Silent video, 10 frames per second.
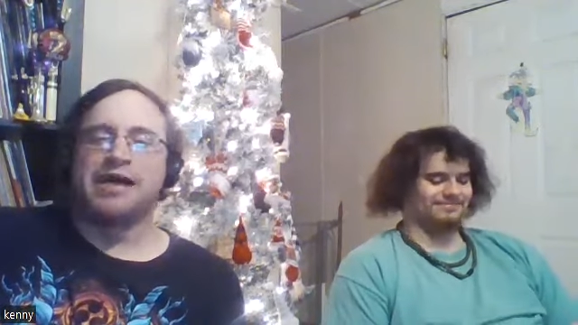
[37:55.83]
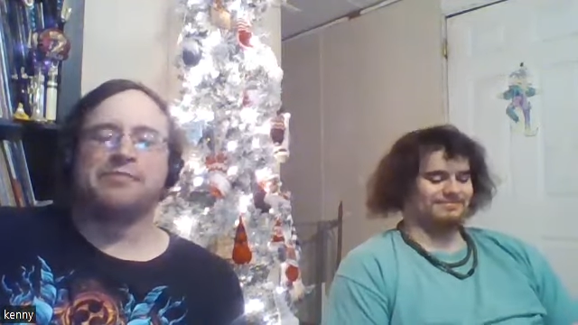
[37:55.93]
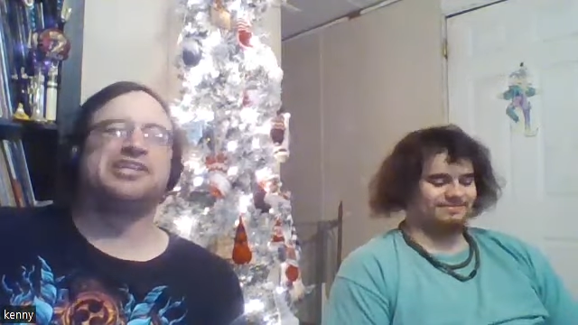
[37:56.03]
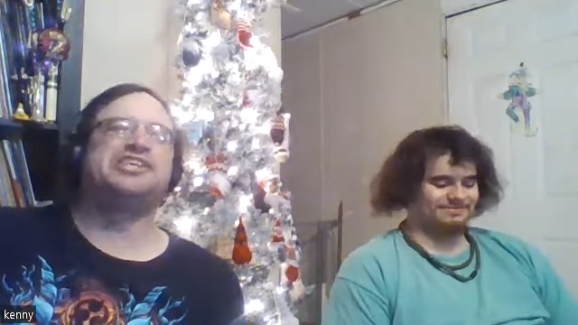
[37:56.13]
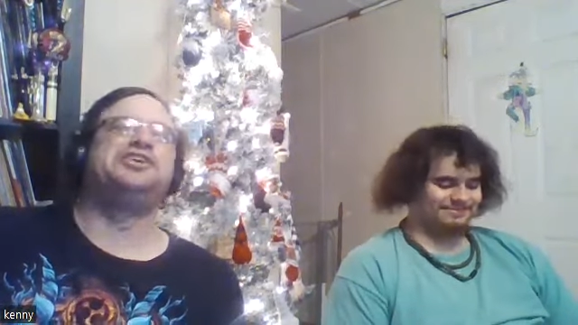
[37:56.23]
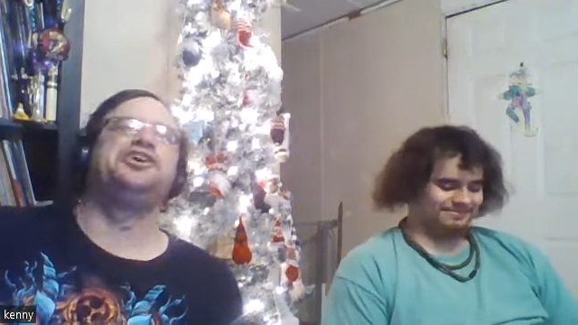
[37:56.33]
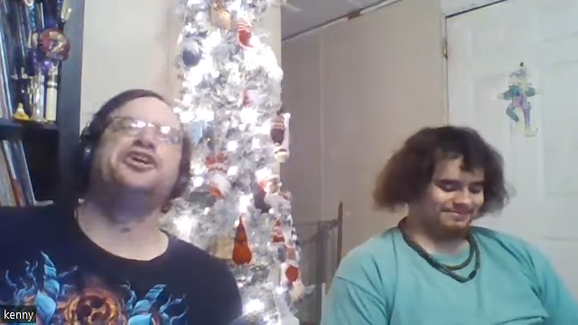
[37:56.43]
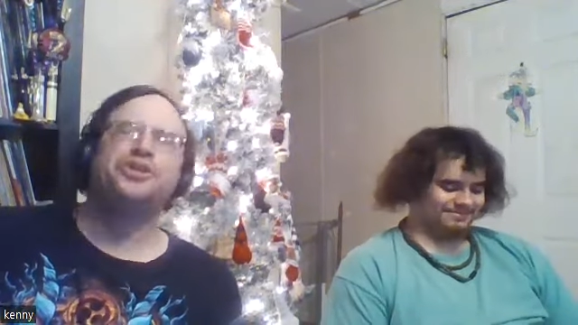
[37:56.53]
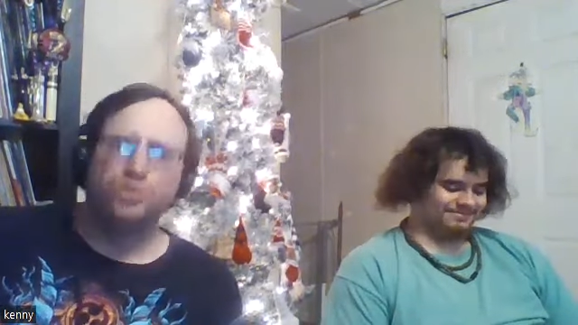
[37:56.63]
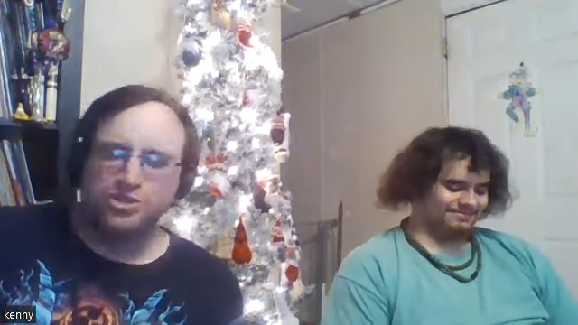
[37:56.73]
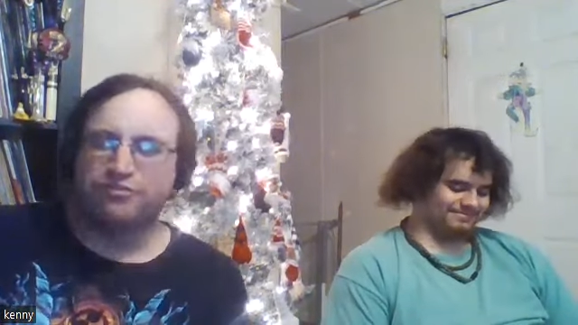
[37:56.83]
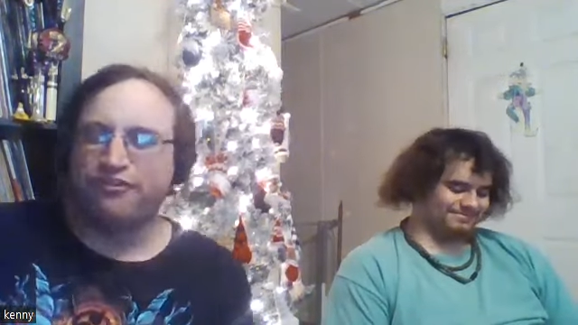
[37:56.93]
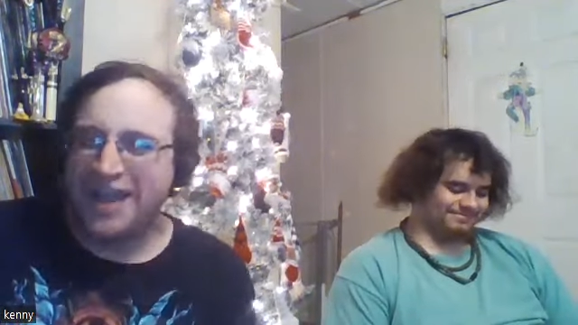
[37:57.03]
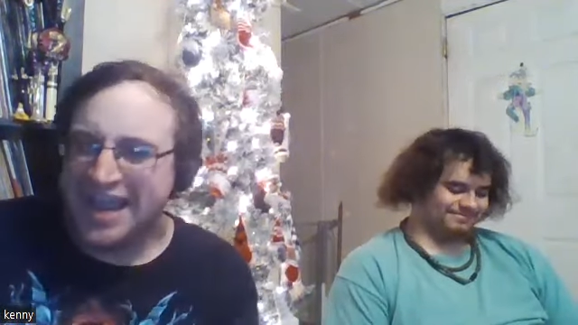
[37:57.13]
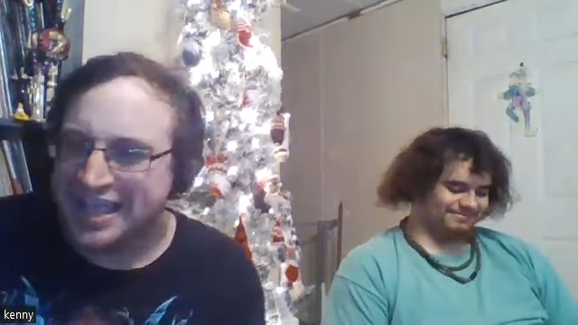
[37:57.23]
Speaker 1: I'm a huge
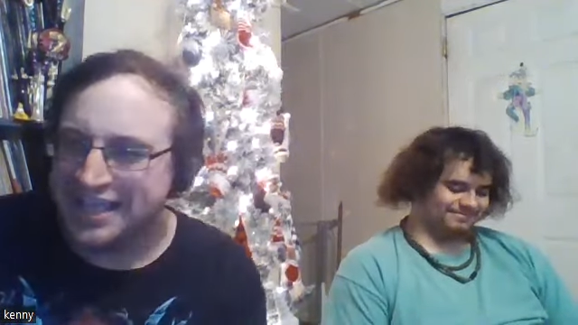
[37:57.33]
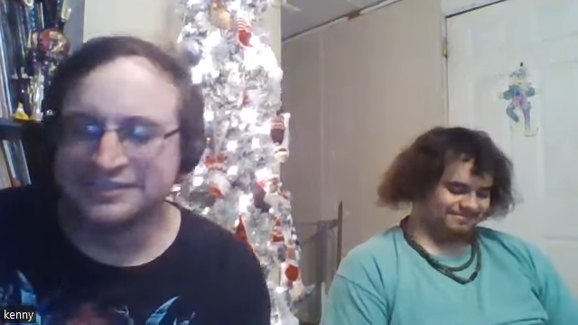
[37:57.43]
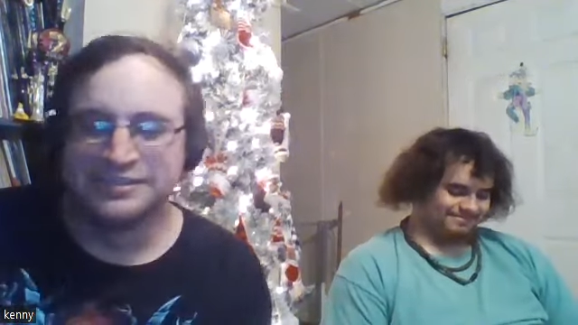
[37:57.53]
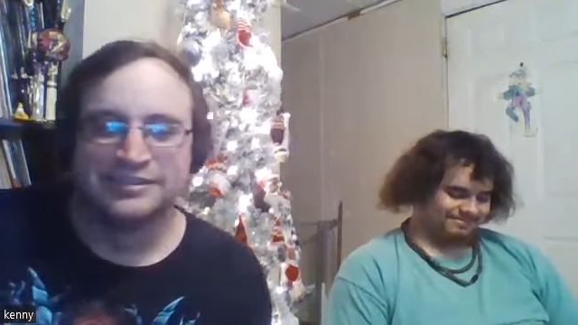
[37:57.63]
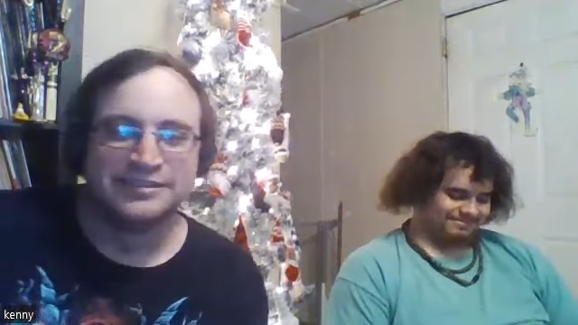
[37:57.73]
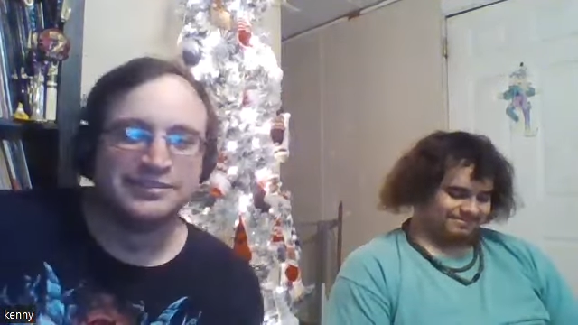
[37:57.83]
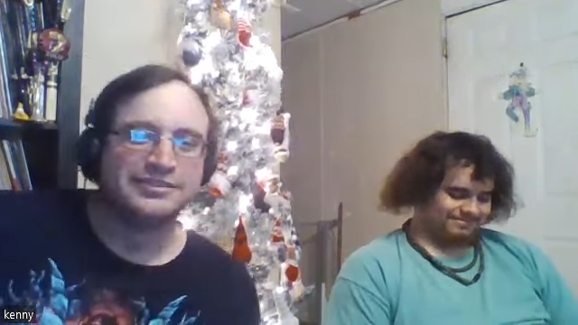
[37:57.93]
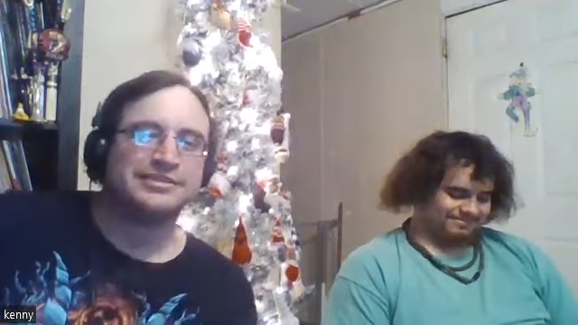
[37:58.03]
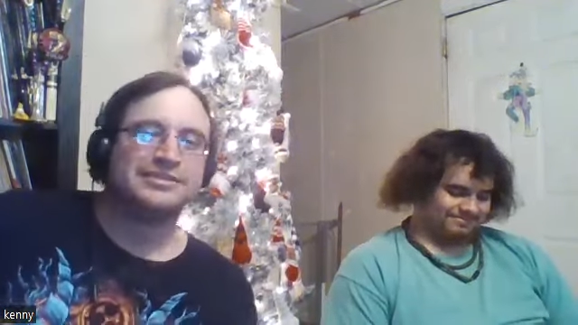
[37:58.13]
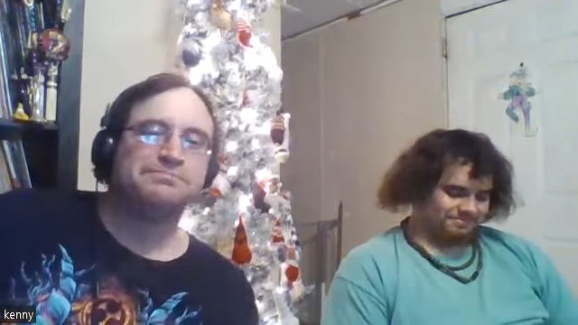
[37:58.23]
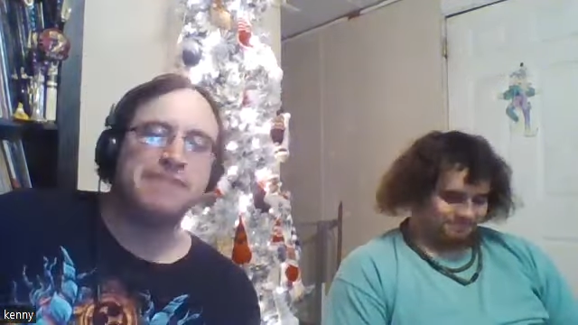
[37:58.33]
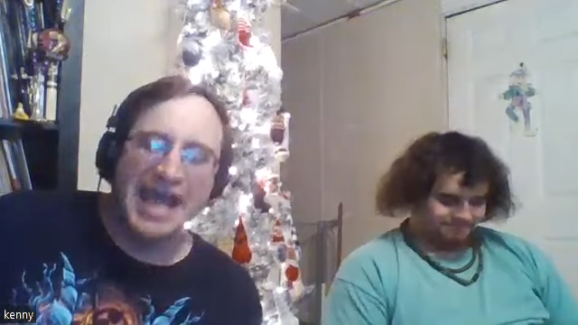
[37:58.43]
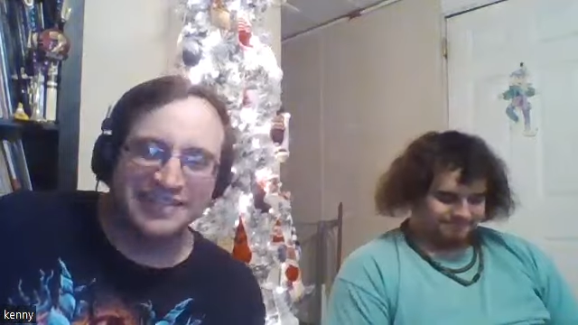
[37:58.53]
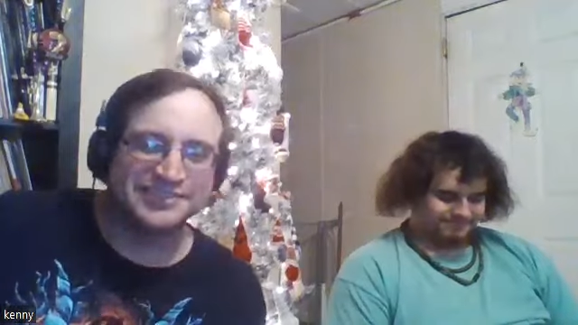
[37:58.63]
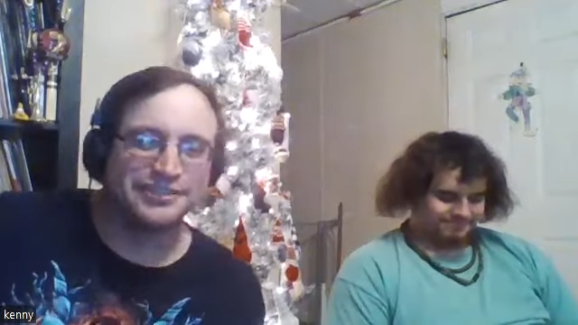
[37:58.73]
fan,
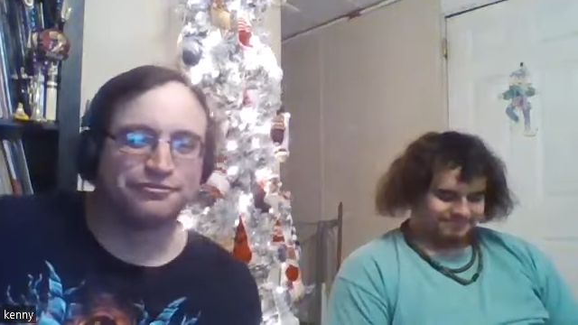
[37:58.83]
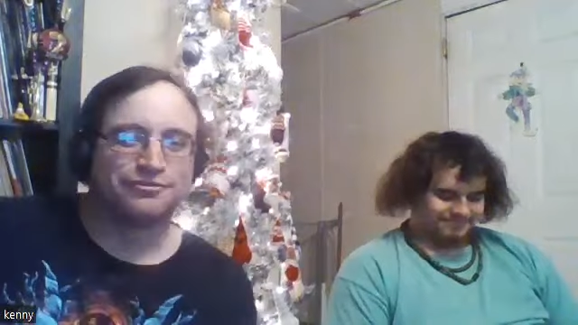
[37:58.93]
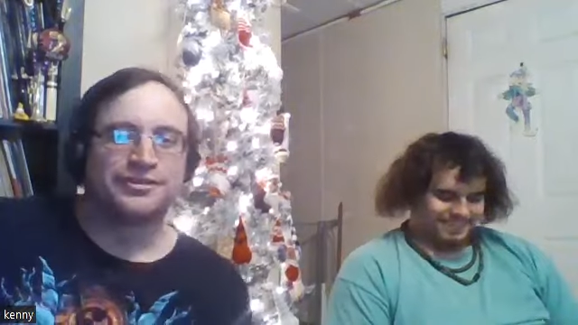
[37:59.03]
massive.